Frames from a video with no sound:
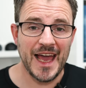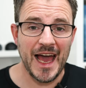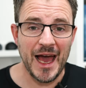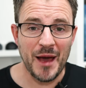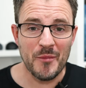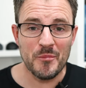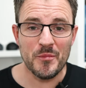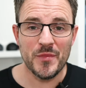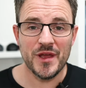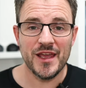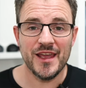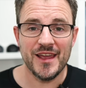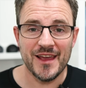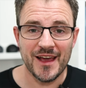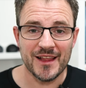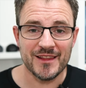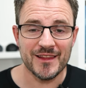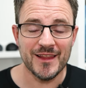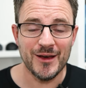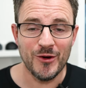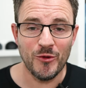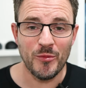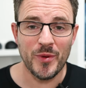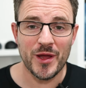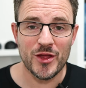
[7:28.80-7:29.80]
can be a
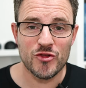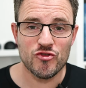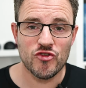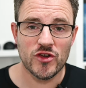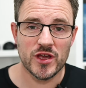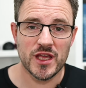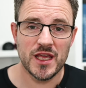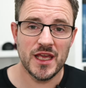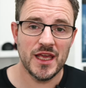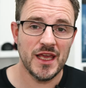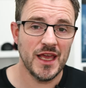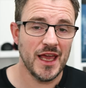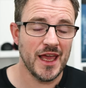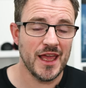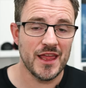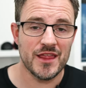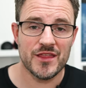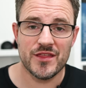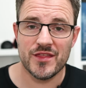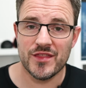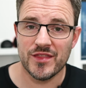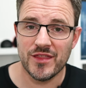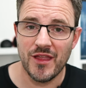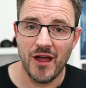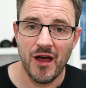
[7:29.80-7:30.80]
little bit tricky.
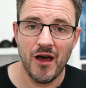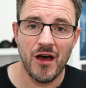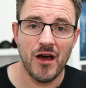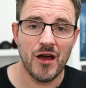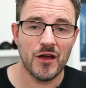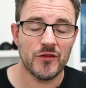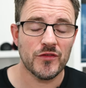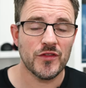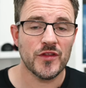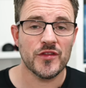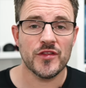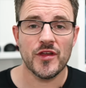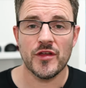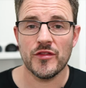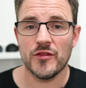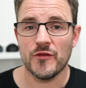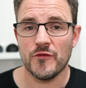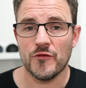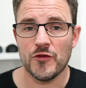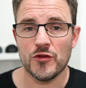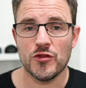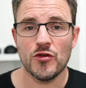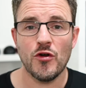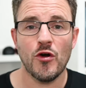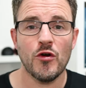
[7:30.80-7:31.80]
It's dark, there's other
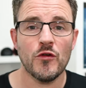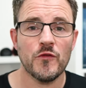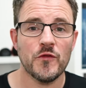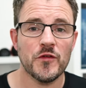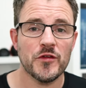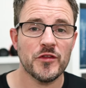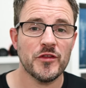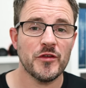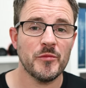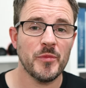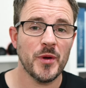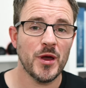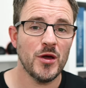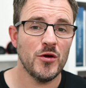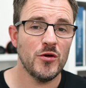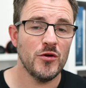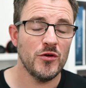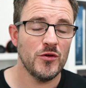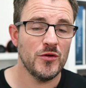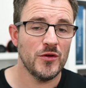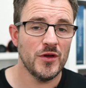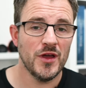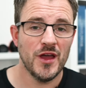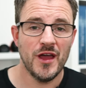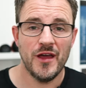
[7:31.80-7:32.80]
photographers
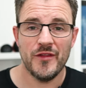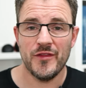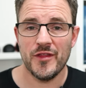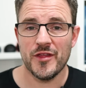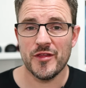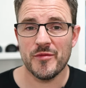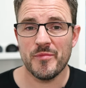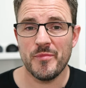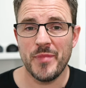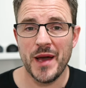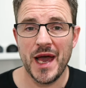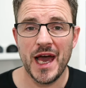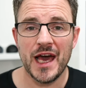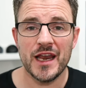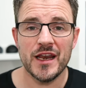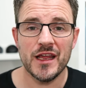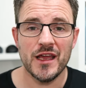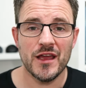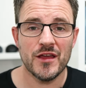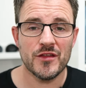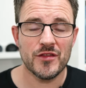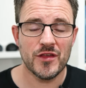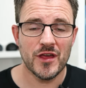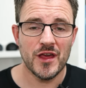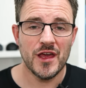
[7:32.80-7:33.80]
about, there's
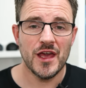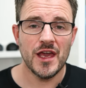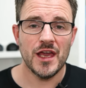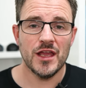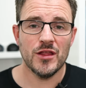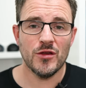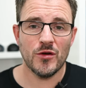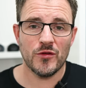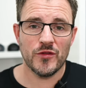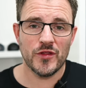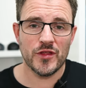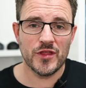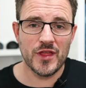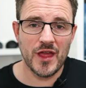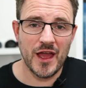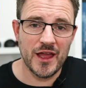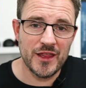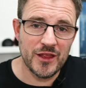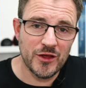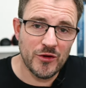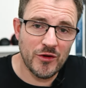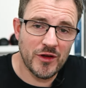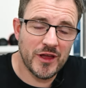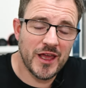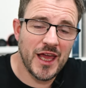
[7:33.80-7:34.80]
barriers, you know,
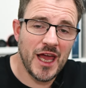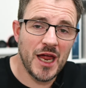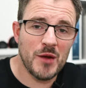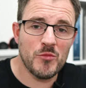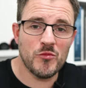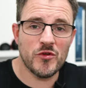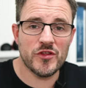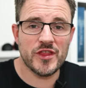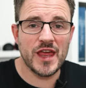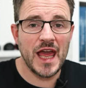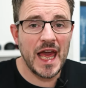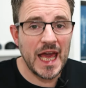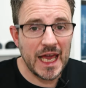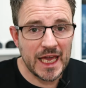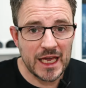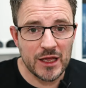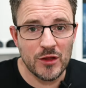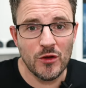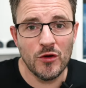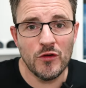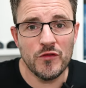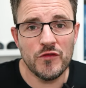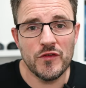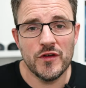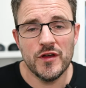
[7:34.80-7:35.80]
and you've got cameras
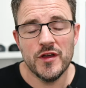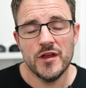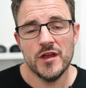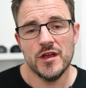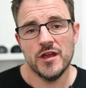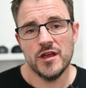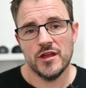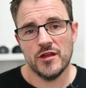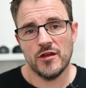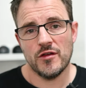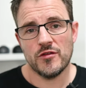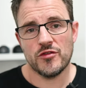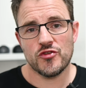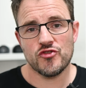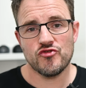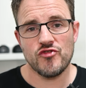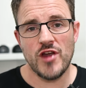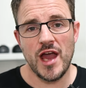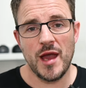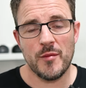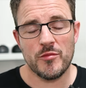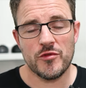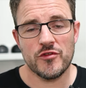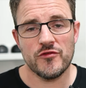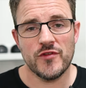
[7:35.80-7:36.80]
hanging off
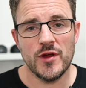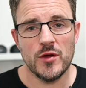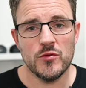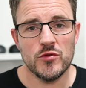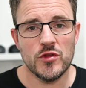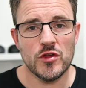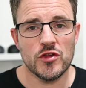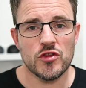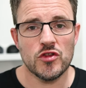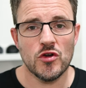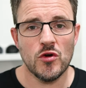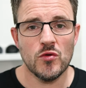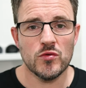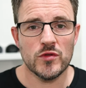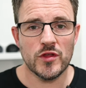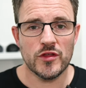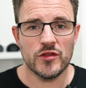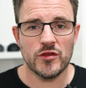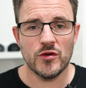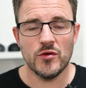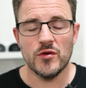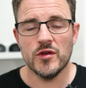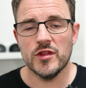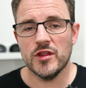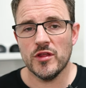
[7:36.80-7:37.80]
straps around your shoulder,
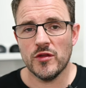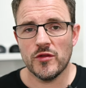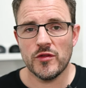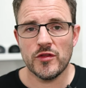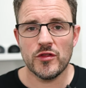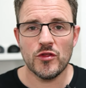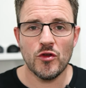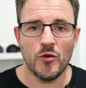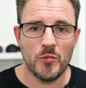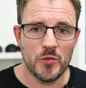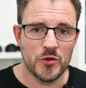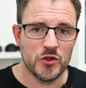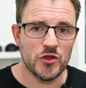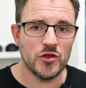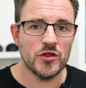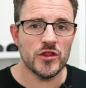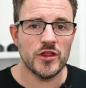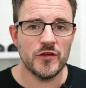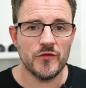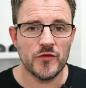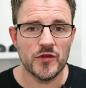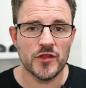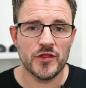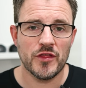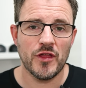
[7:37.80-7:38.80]
so you know, there's an
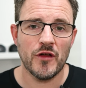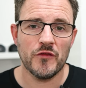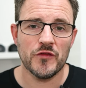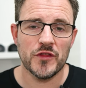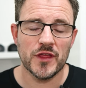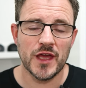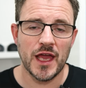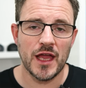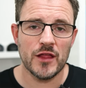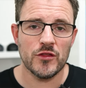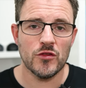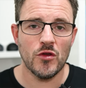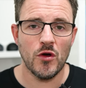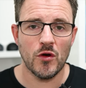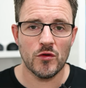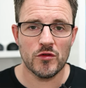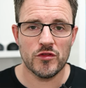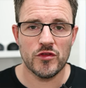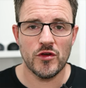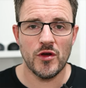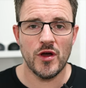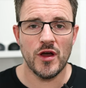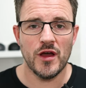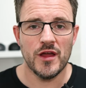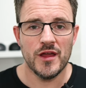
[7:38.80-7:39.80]
opportunity for stuff to get
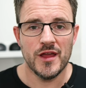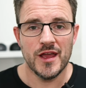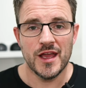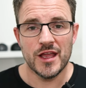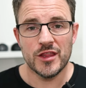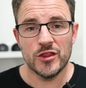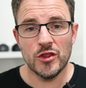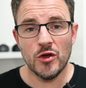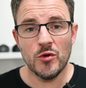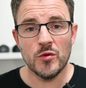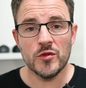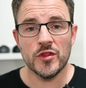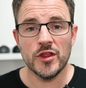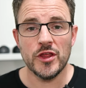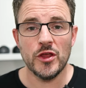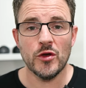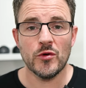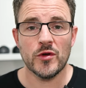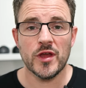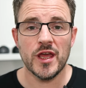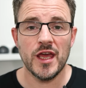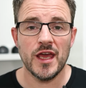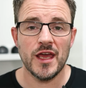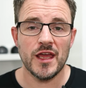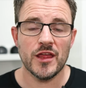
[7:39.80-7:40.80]
knocked. So knowing that
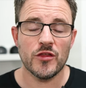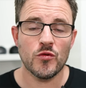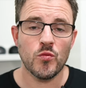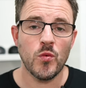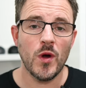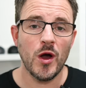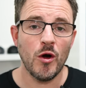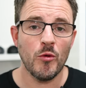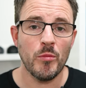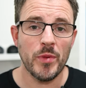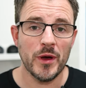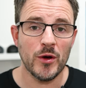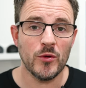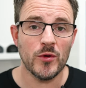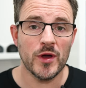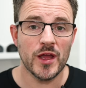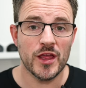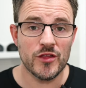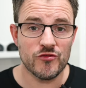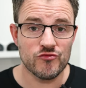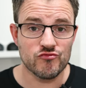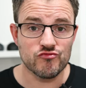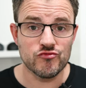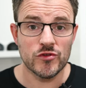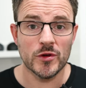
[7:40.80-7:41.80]
your kit is well built
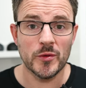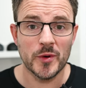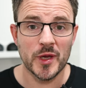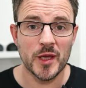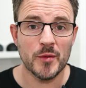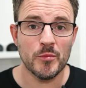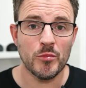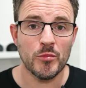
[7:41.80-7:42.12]
is really